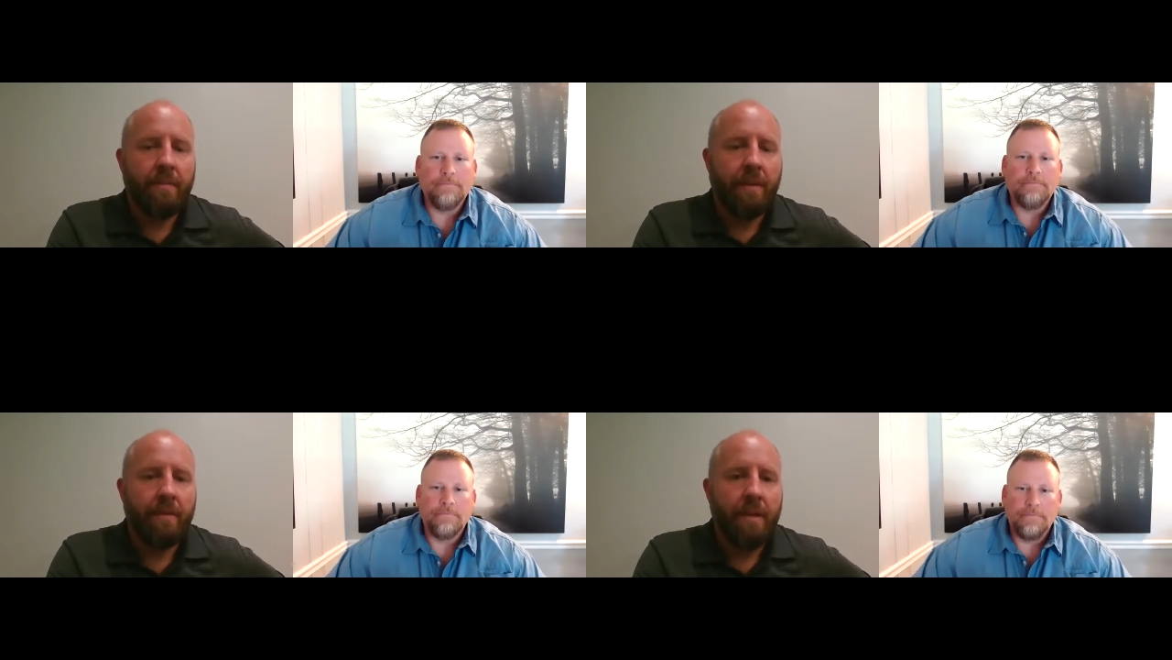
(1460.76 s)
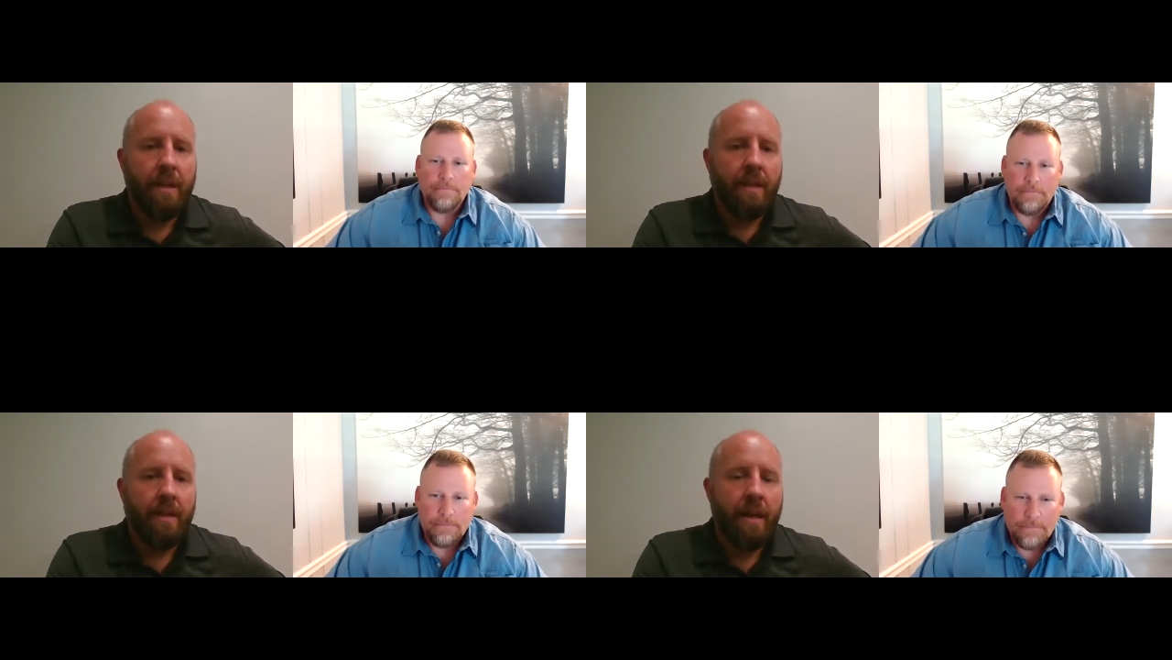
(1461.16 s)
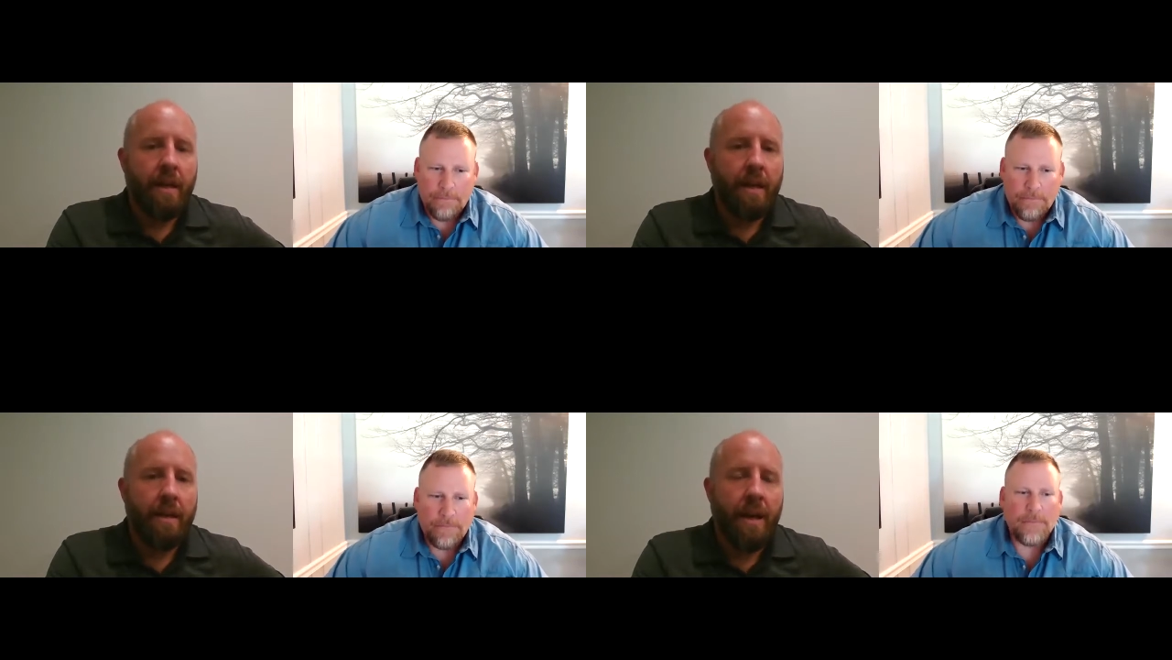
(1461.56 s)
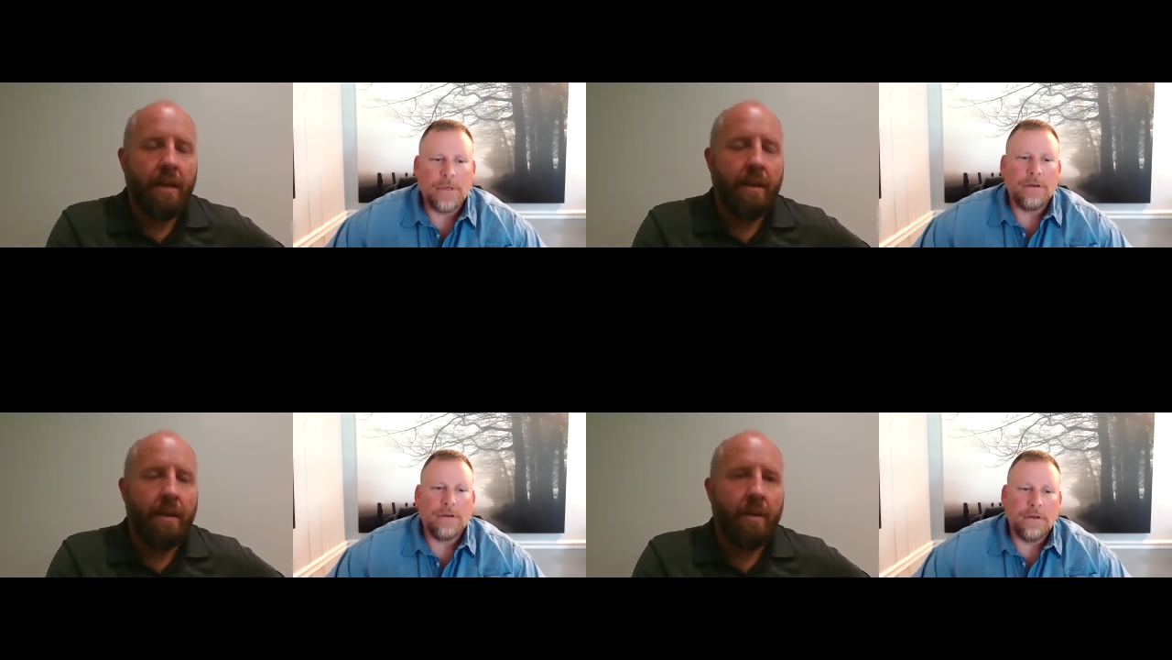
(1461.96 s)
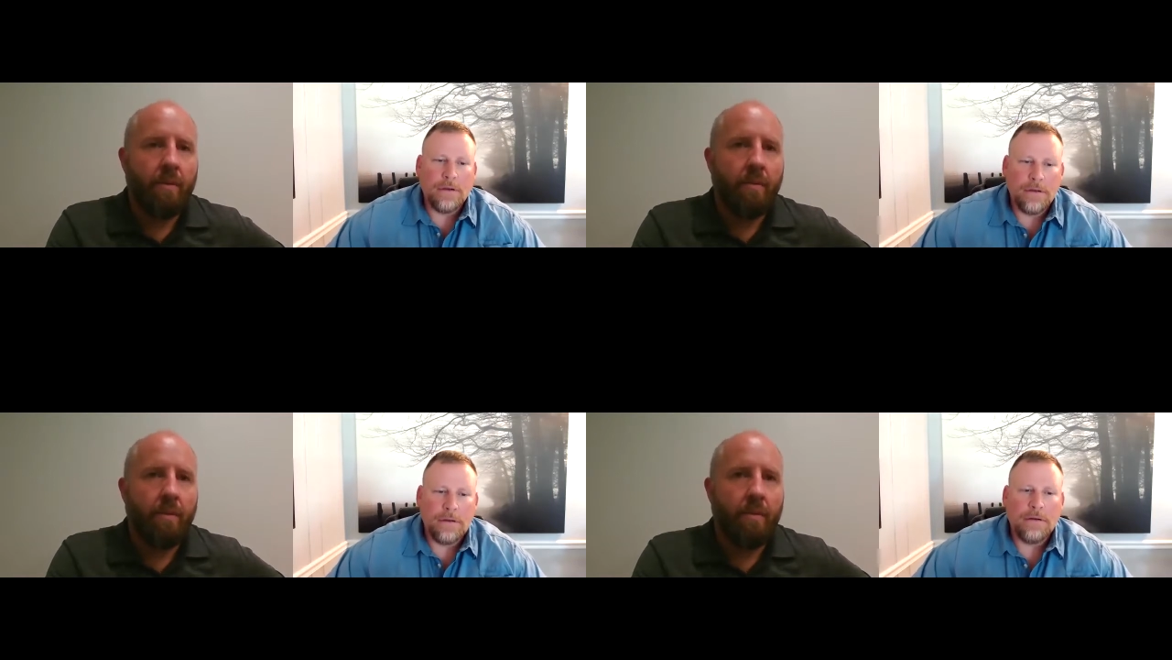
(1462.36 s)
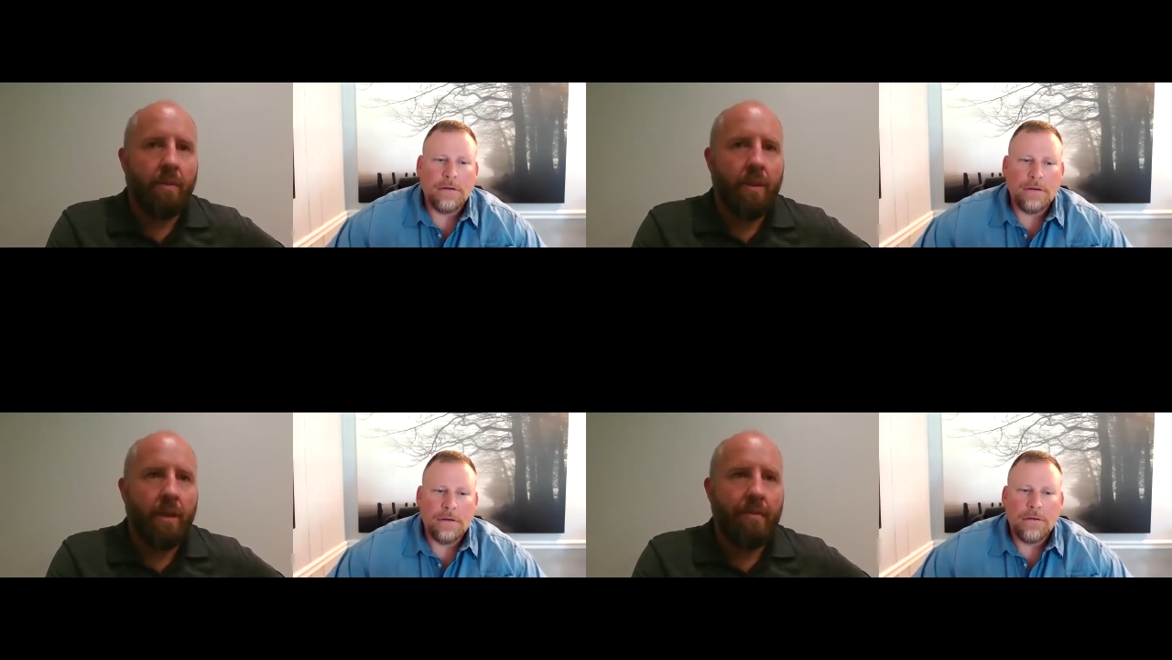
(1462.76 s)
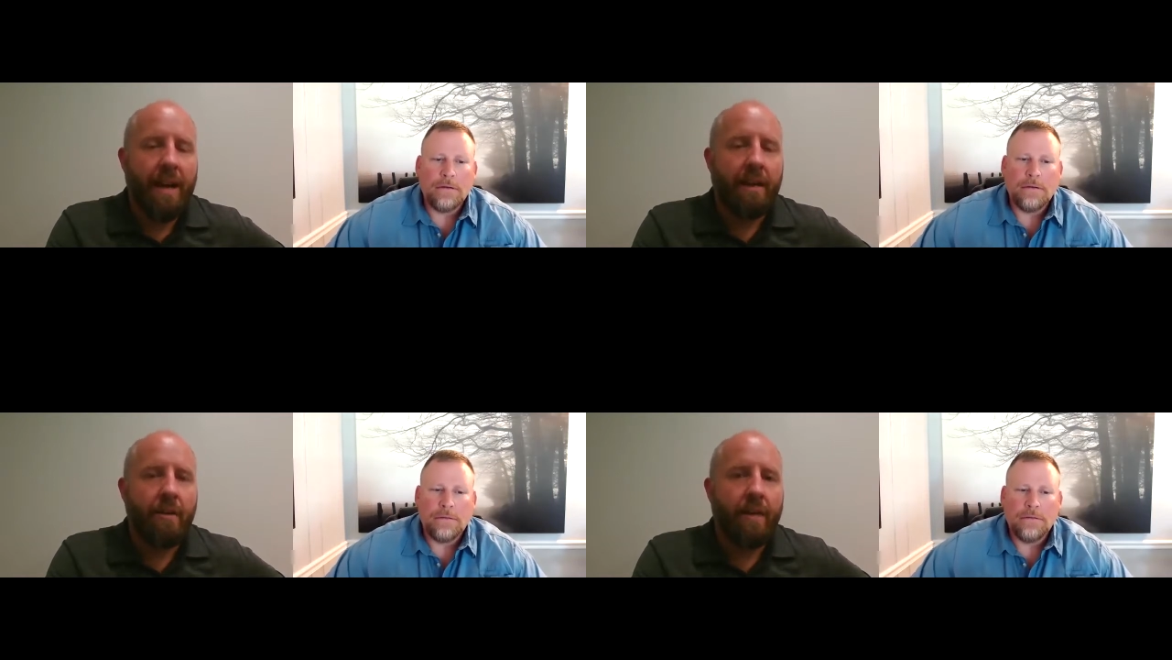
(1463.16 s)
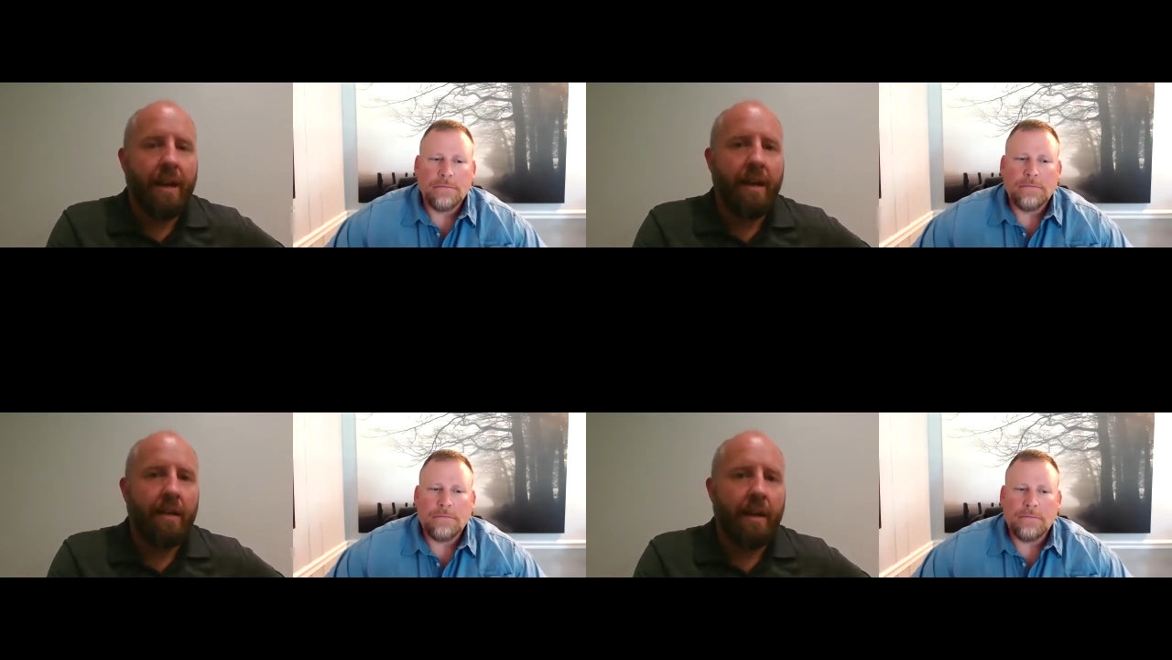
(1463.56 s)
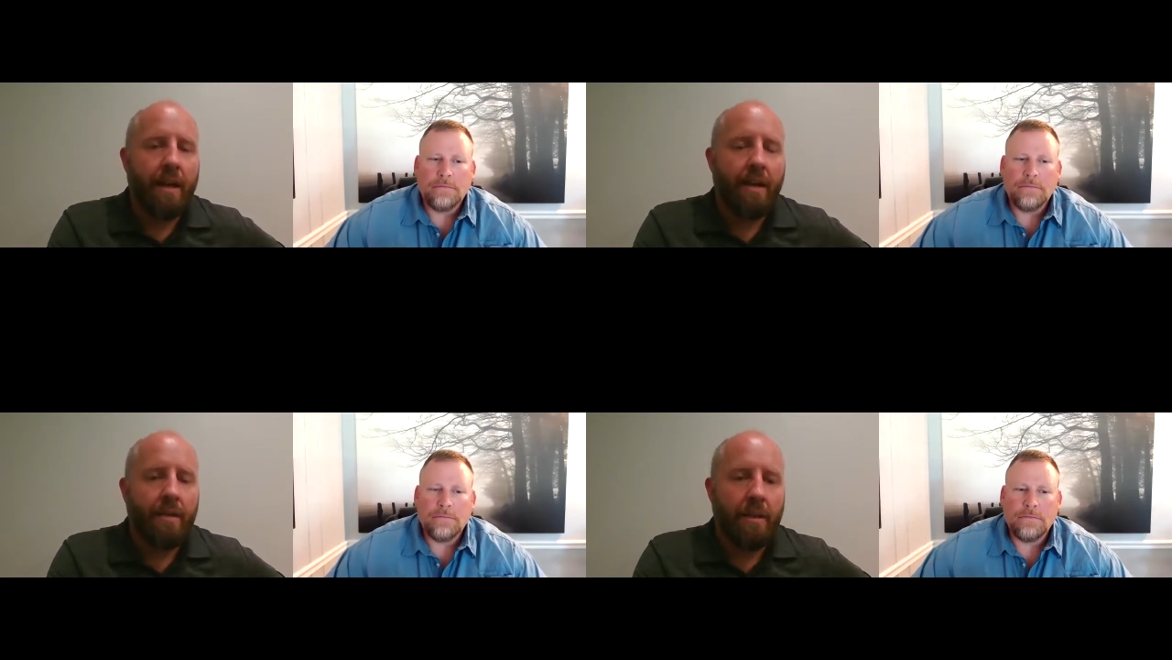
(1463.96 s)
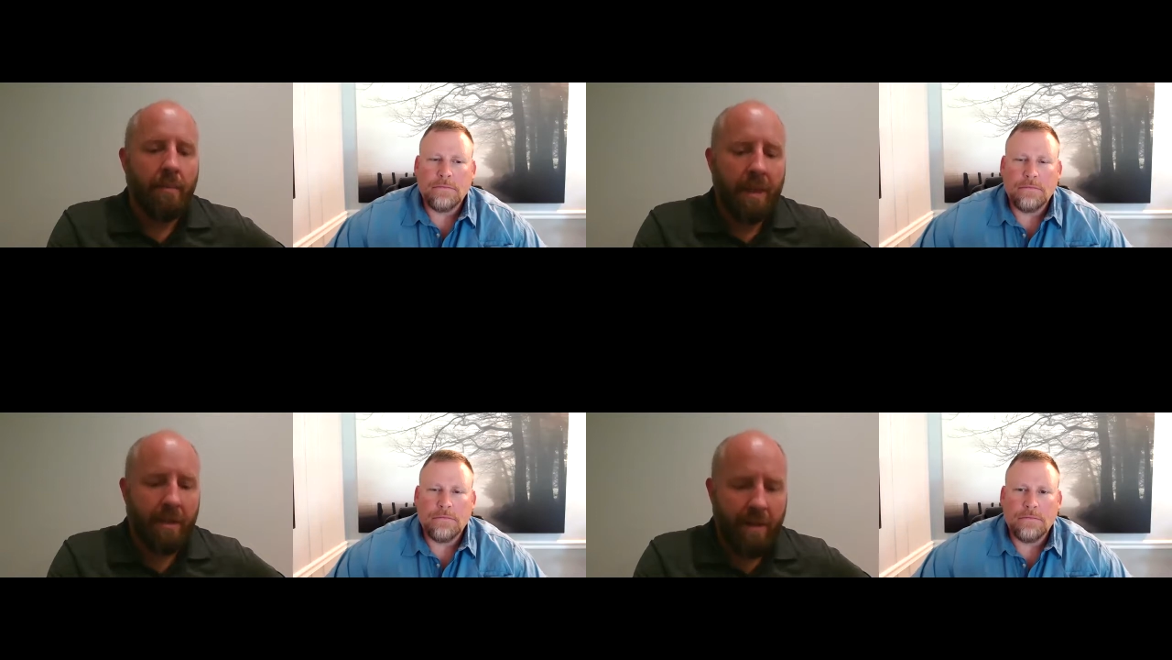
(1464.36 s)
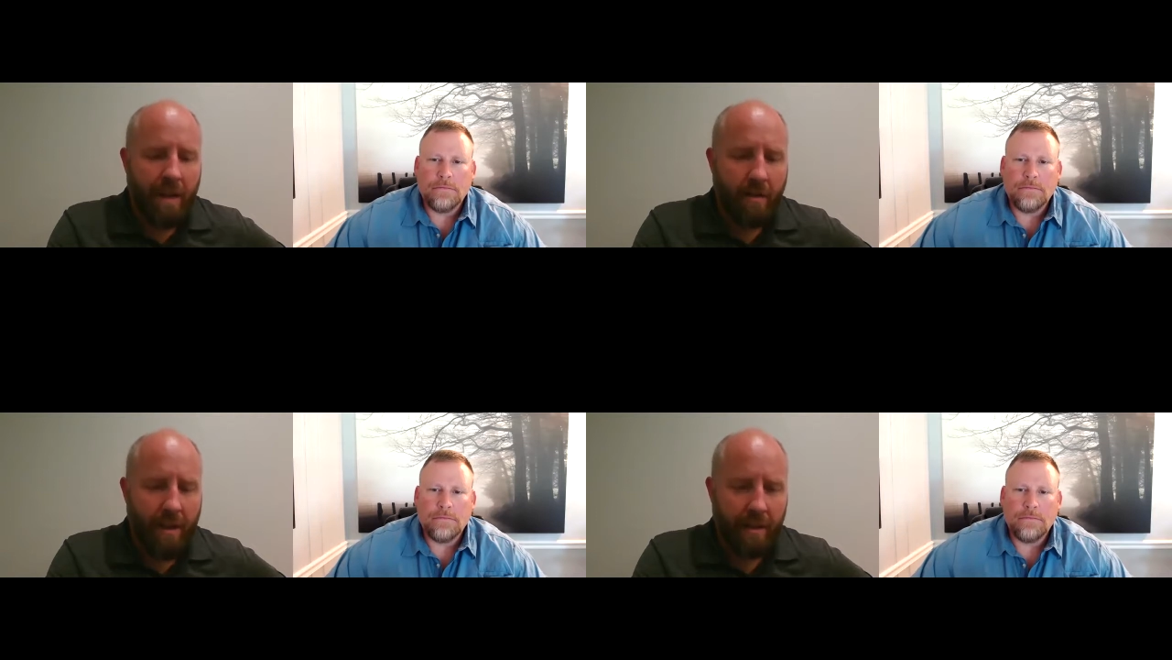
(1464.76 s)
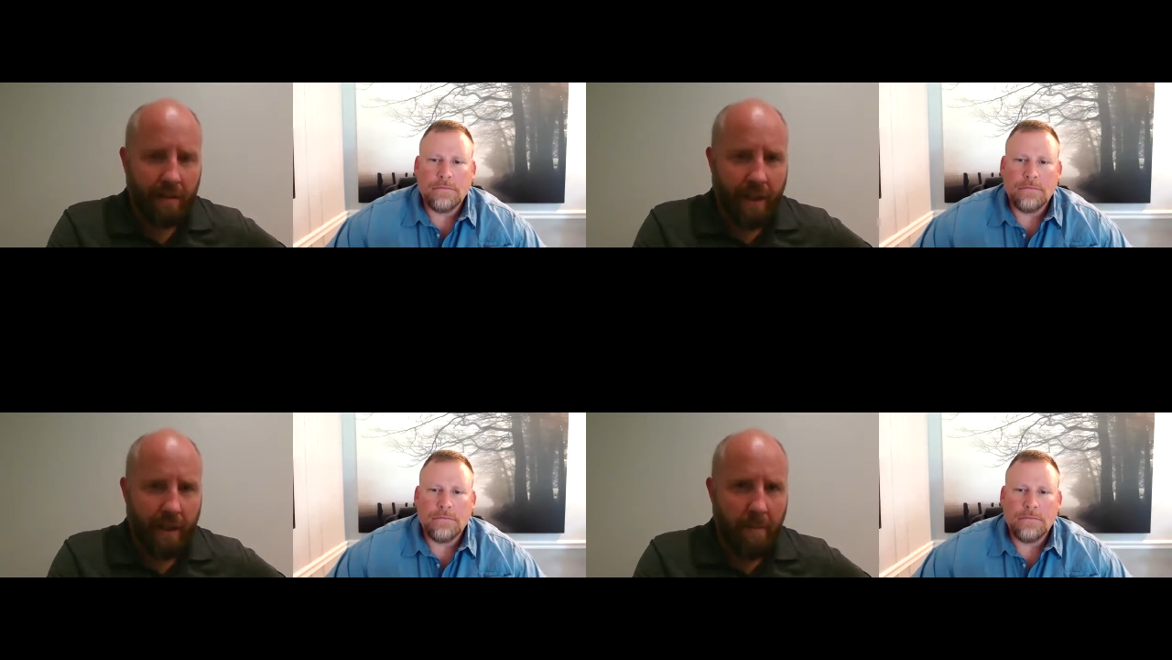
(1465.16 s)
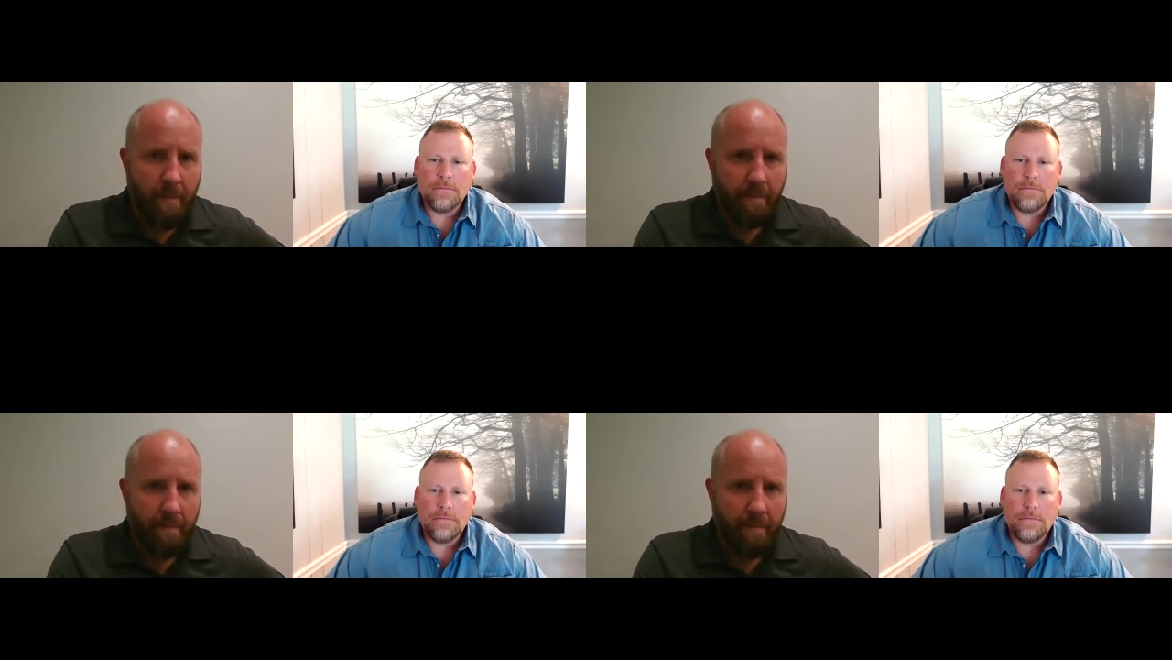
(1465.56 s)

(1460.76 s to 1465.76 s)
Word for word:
Speaker 1: Yeah, yeah, and that, you know, the value add, I, I got to talk about the value add on that.